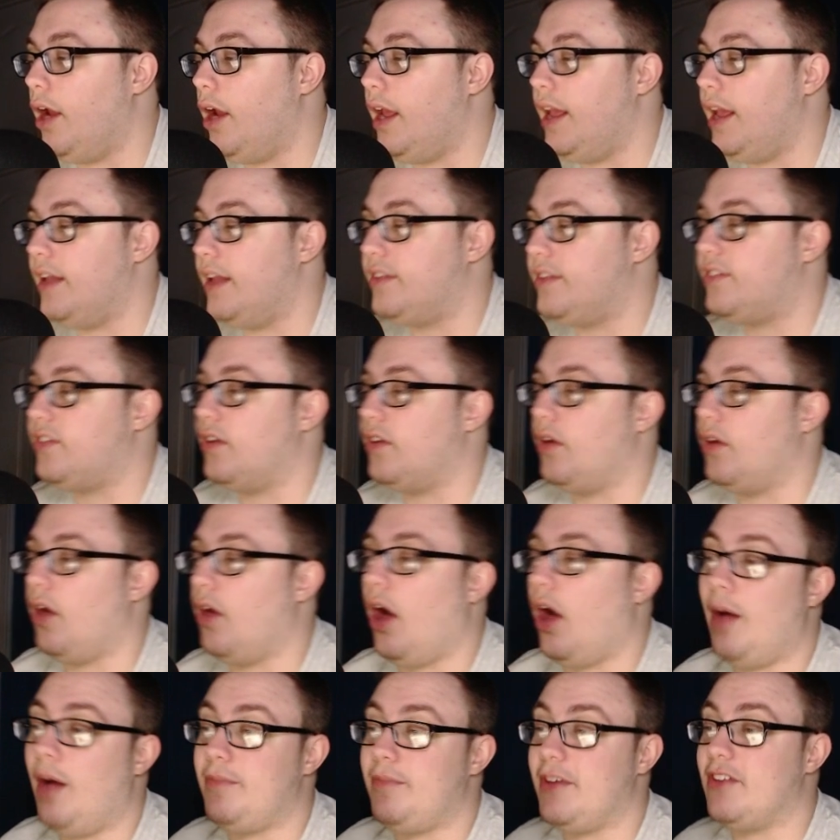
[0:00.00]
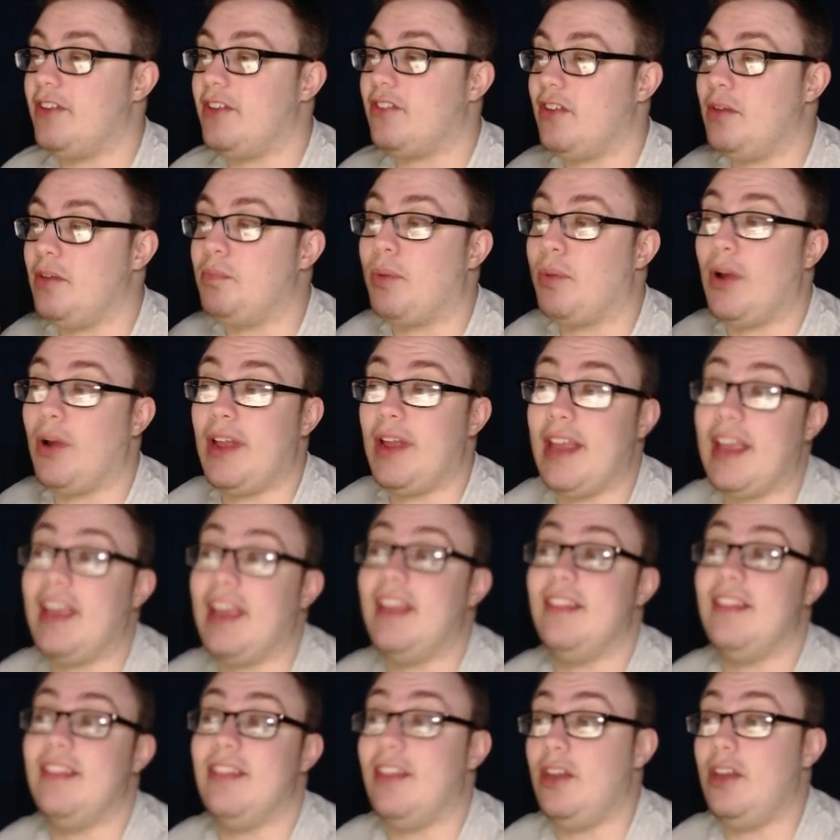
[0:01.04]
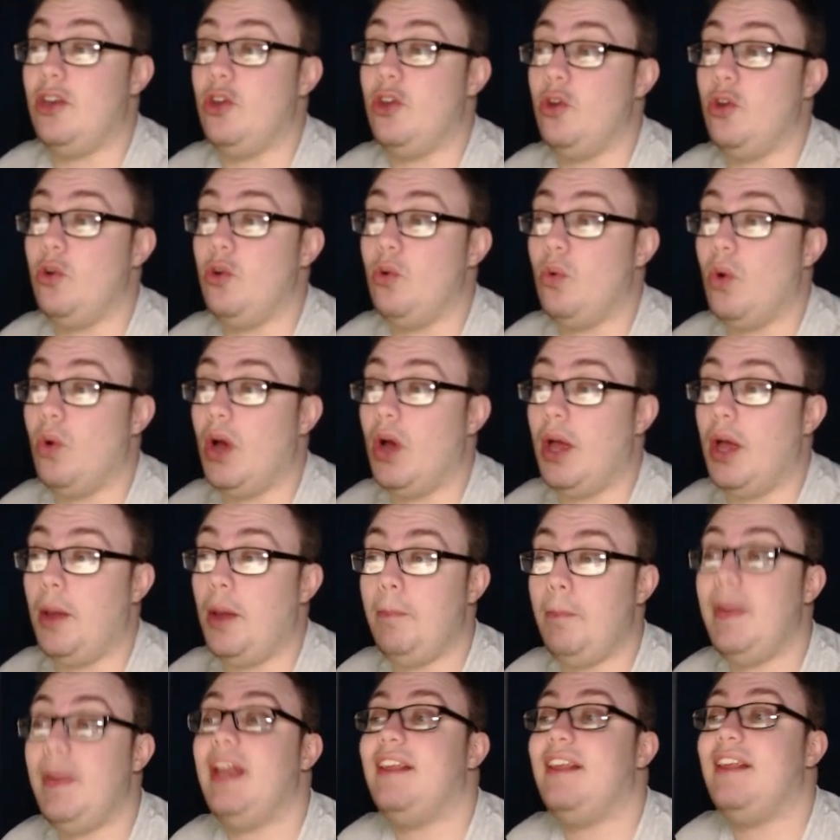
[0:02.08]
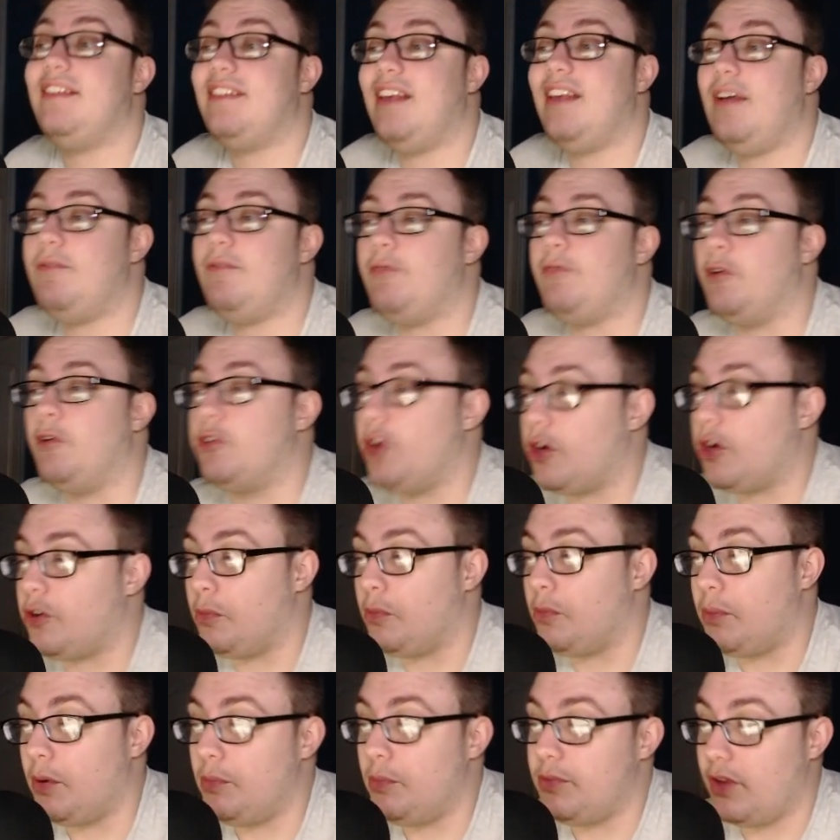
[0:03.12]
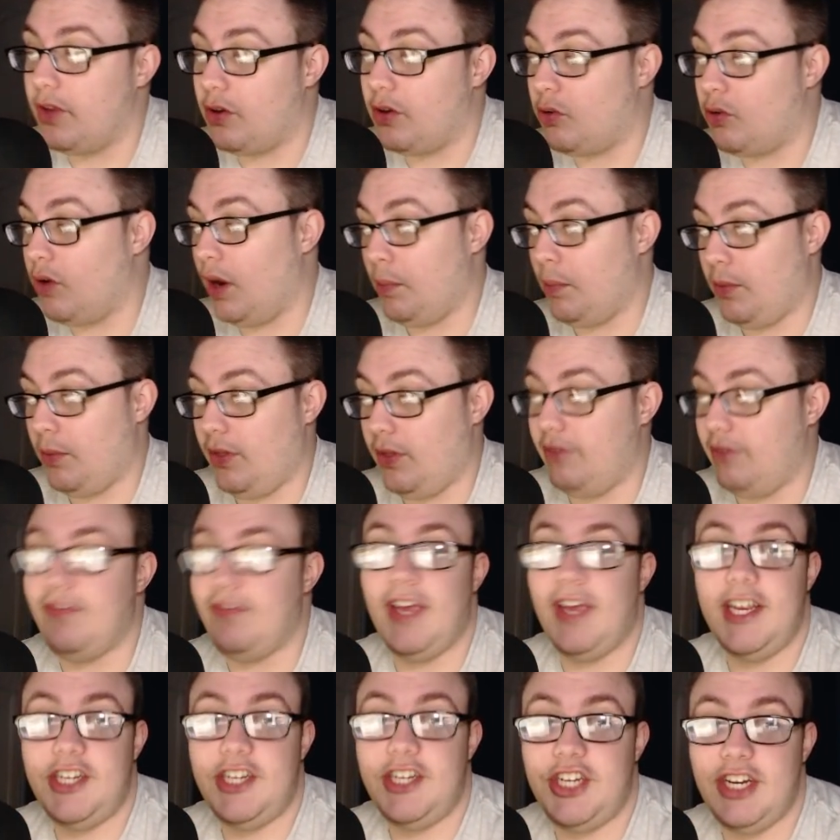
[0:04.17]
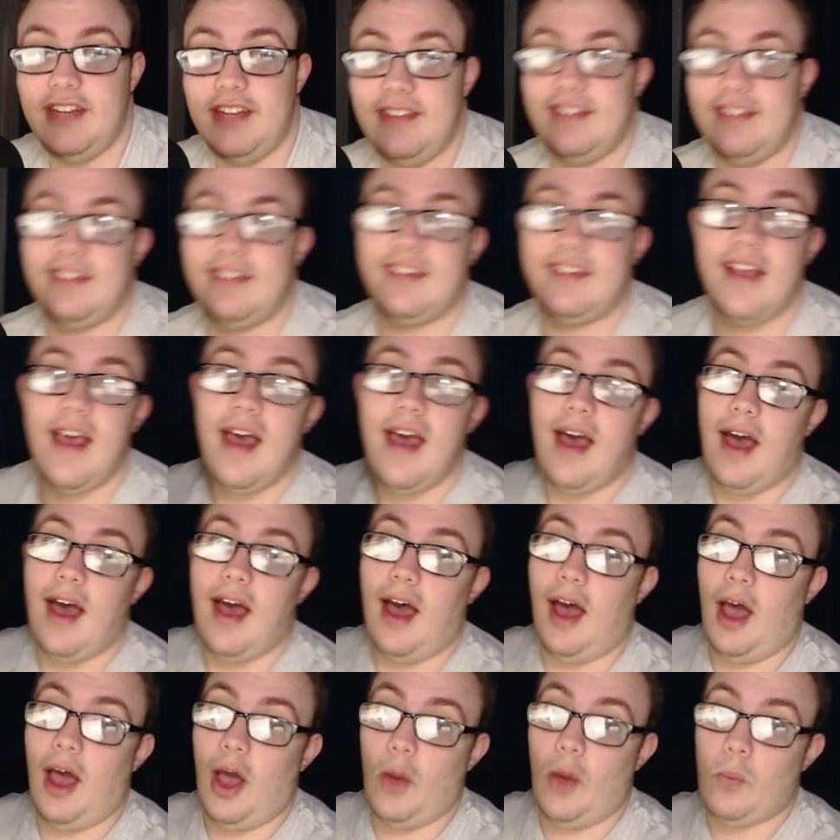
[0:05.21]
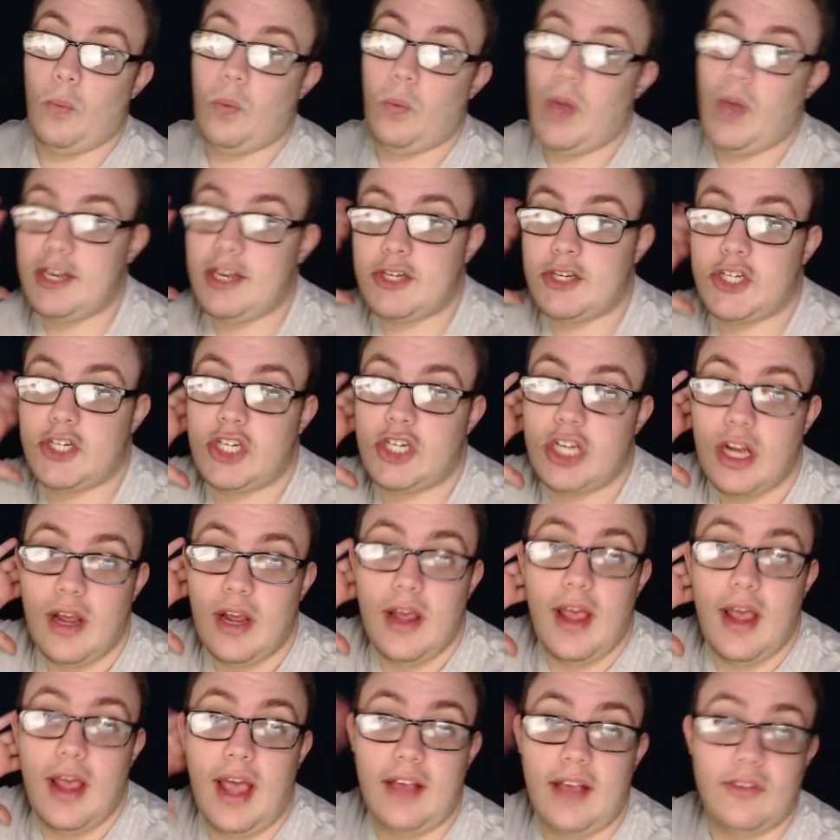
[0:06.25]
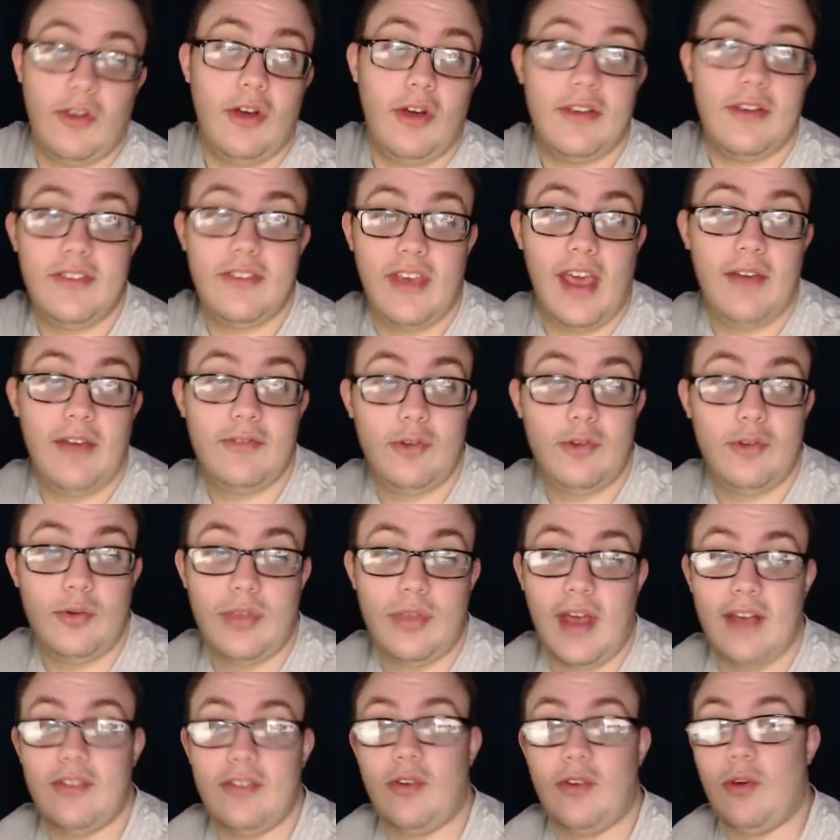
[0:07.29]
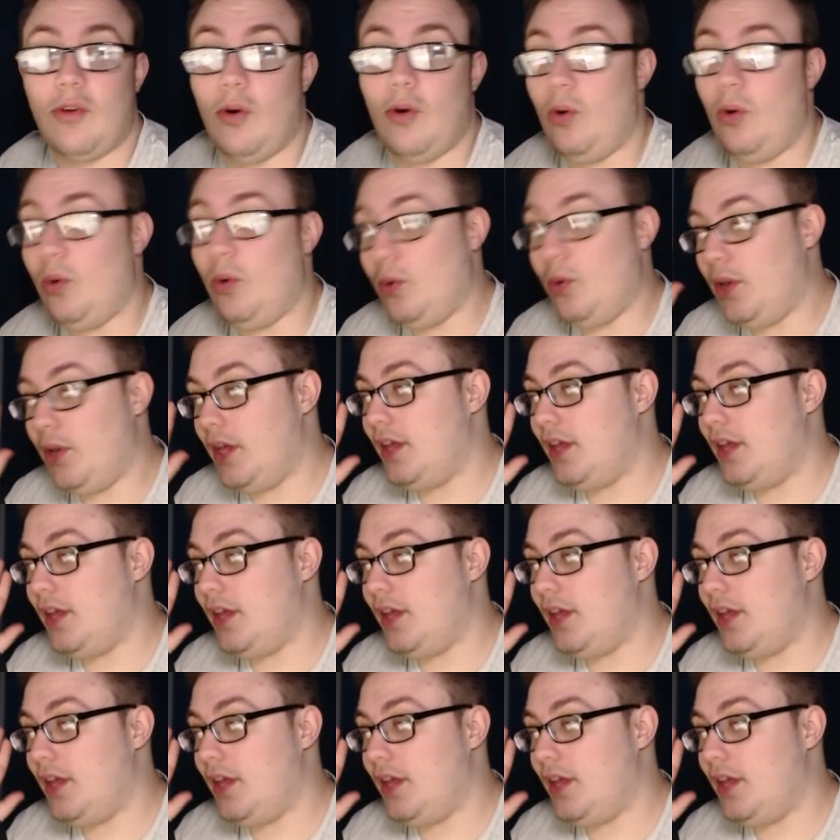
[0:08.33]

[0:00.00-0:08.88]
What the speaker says: it's obviously bringing in the new mini set for Dr. Boom's Incredible Inventions, which, as long as you have 2,000 gold,